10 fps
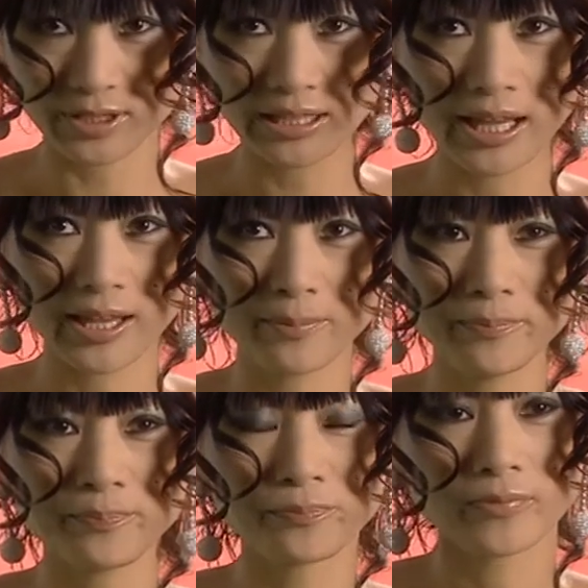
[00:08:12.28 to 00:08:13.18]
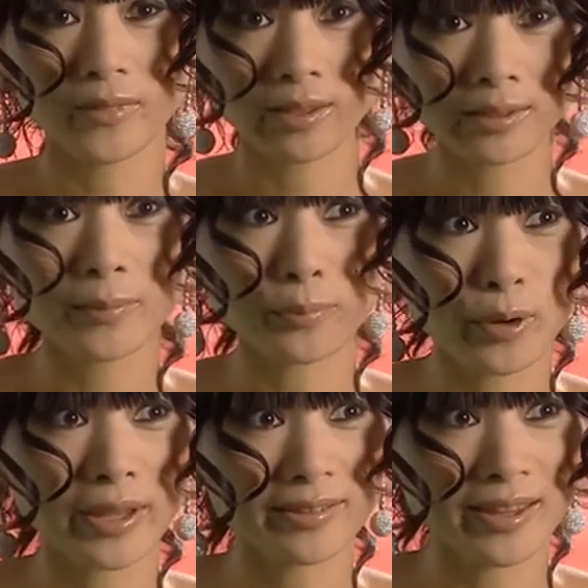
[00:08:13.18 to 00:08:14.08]

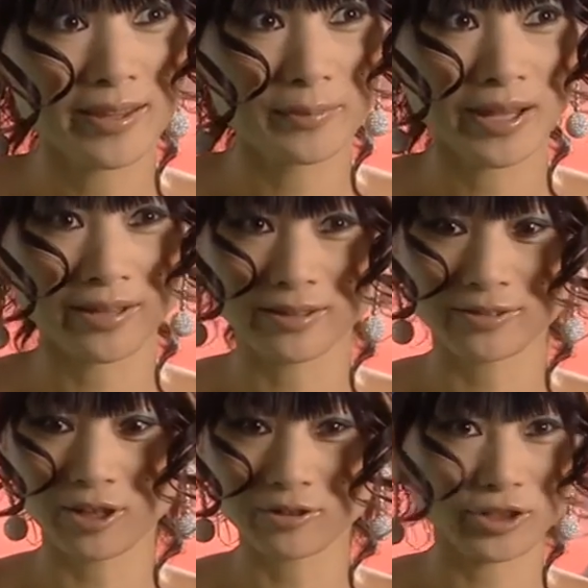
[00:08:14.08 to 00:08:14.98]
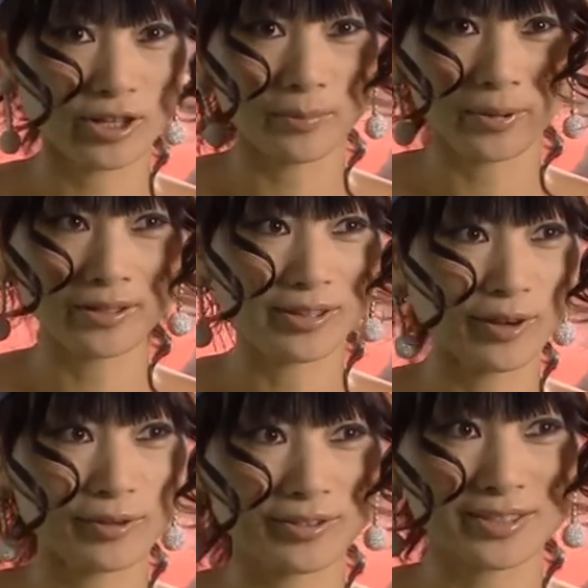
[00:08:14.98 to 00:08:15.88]
brand name like Dolce & Gabbana,
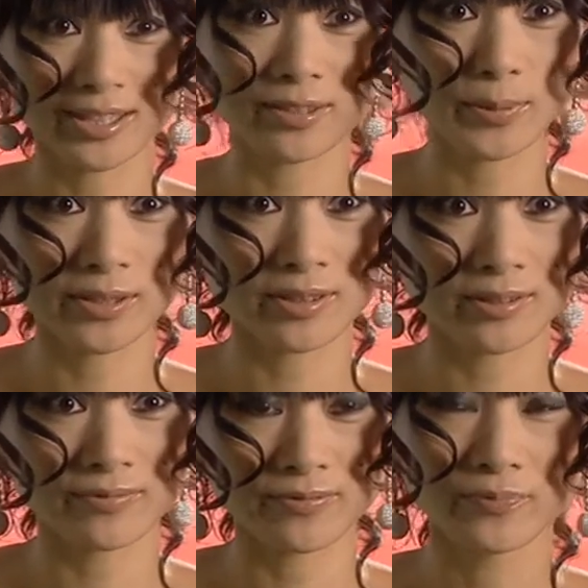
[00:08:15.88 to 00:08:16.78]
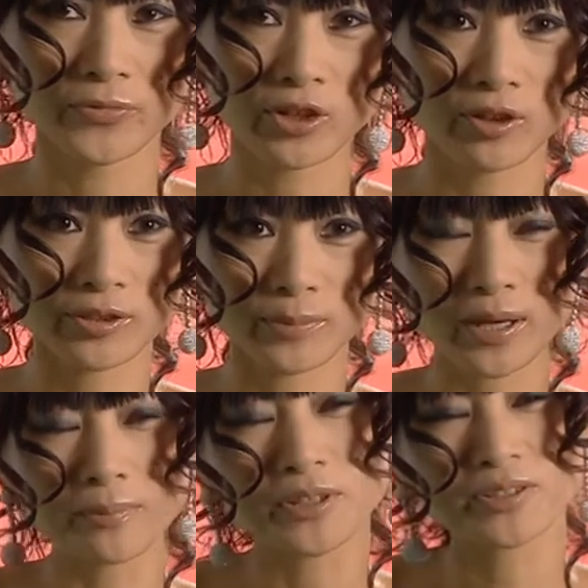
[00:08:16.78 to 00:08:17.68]
all this expensive clothing,
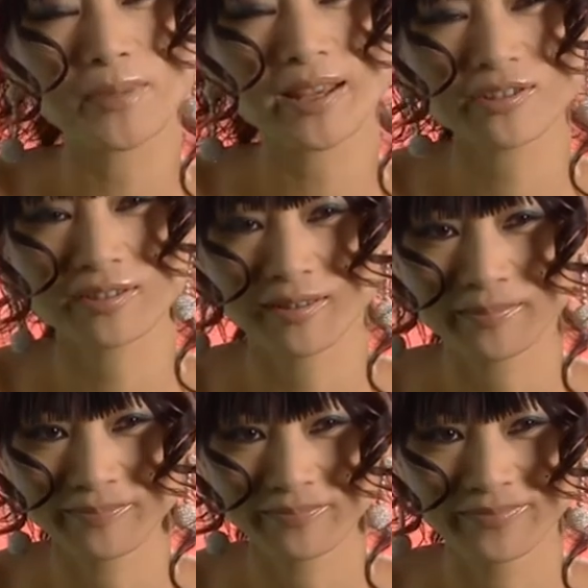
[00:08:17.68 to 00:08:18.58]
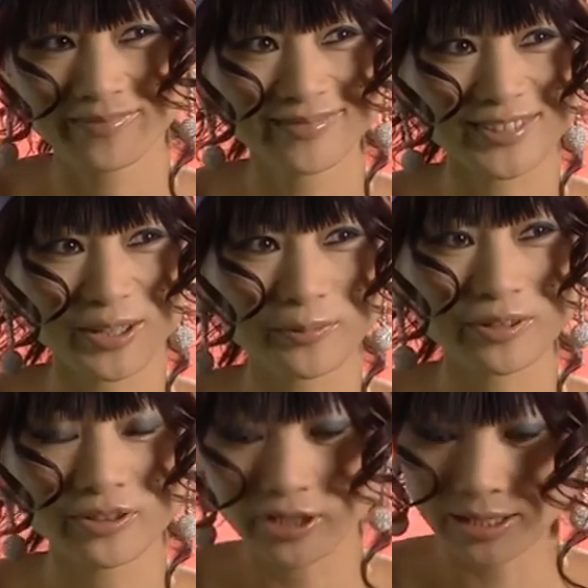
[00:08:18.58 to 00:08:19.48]
but mismatched them. It's kind of
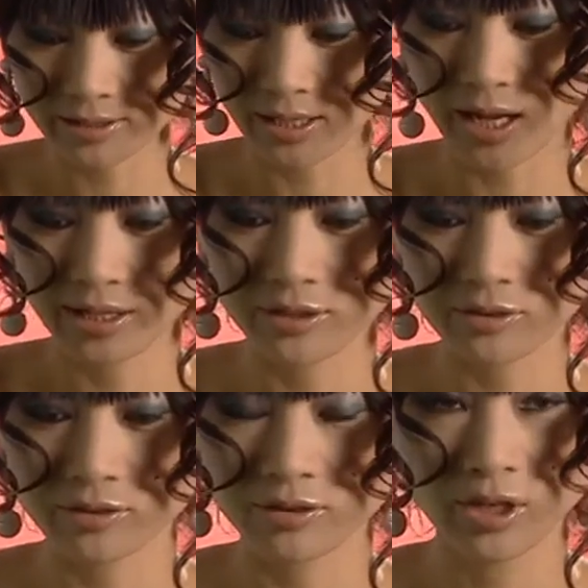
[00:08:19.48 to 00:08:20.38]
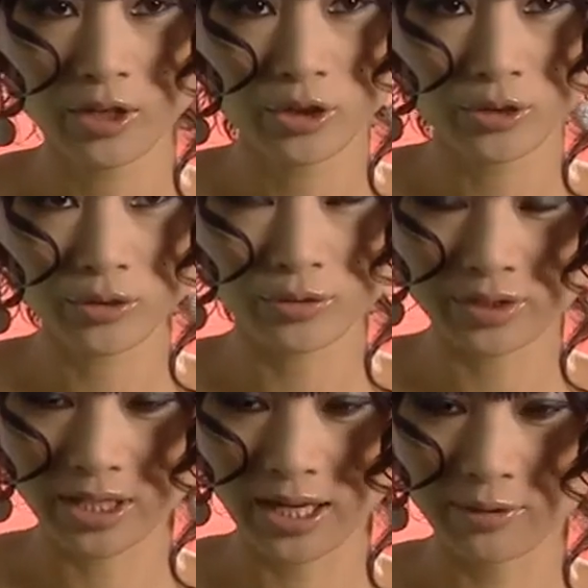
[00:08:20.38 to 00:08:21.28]
weird. She has this high heel shoes
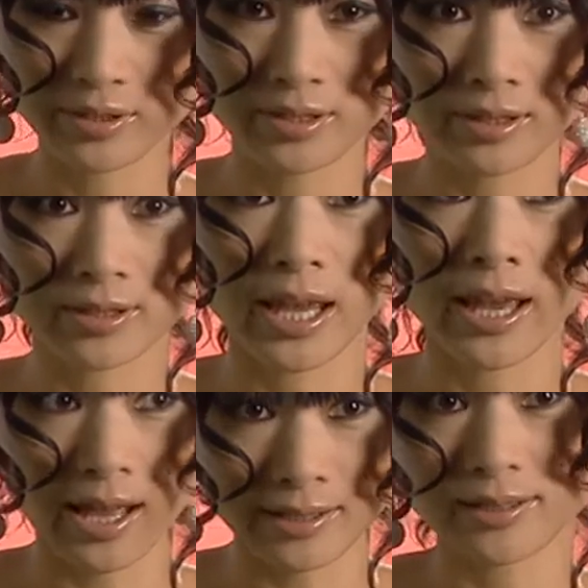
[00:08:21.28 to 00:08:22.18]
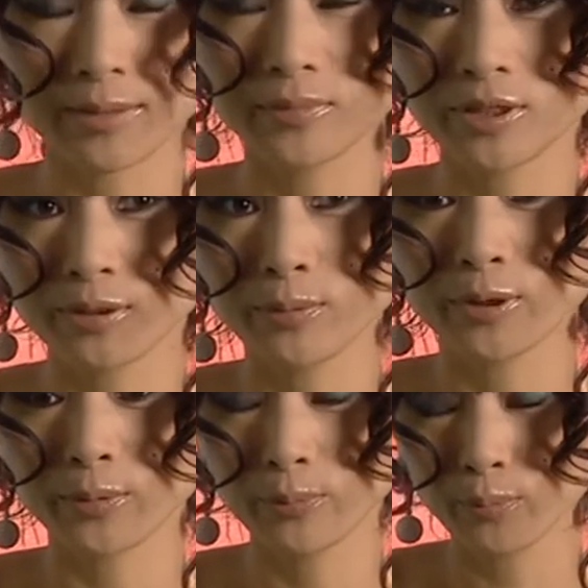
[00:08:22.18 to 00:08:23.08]
carrying this. I asked him
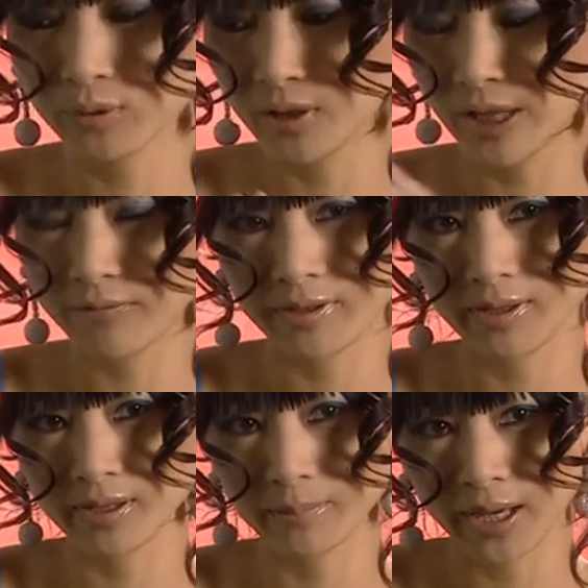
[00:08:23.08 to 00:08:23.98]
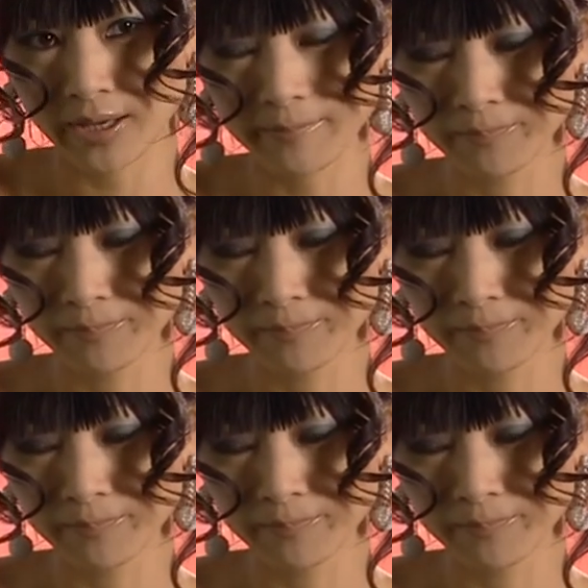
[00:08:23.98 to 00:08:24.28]
deliberately put everything in my